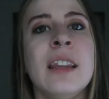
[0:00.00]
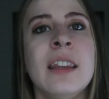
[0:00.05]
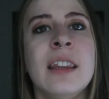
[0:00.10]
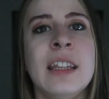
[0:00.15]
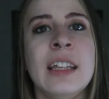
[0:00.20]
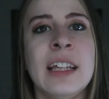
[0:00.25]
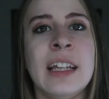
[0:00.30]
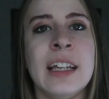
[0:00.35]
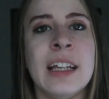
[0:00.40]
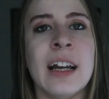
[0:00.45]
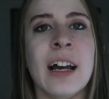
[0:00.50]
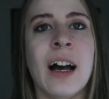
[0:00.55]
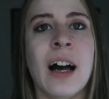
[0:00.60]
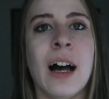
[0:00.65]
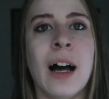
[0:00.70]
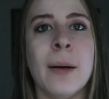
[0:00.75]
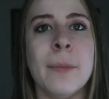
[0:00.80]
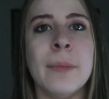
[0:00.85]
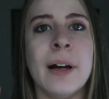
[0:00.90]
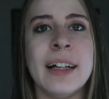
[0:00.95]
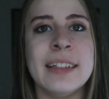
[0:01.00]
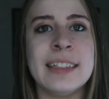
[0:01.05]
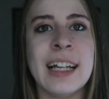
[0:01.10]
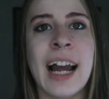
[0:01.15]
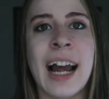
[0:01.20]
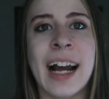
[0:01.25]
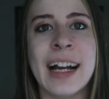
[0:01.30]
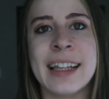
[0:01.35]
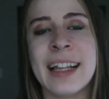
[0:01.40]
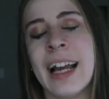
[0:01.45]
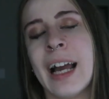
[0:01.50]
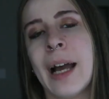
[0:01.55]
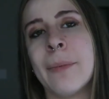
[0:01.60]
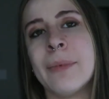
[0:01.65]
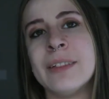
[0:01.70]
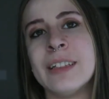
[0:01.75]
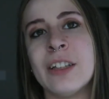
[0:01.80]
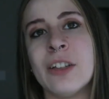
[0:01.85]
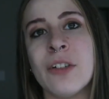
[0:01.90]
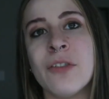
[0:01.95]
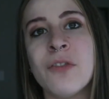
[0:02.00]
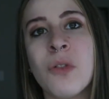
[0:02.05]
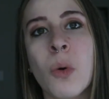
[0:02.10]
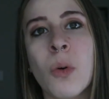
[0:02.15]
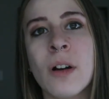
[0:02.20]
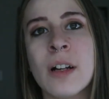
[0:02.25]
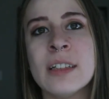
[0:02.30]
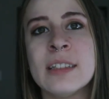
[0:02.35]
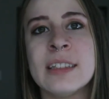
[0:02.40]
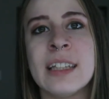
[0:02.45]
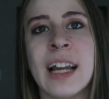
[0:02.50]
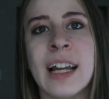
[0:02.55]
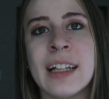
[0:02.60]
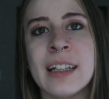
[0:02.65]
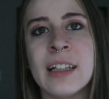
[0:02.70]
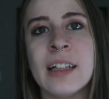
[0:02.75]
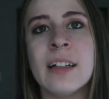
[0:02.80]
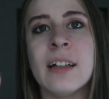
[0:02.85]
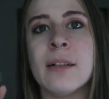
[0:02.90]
the attack that happened in the forest that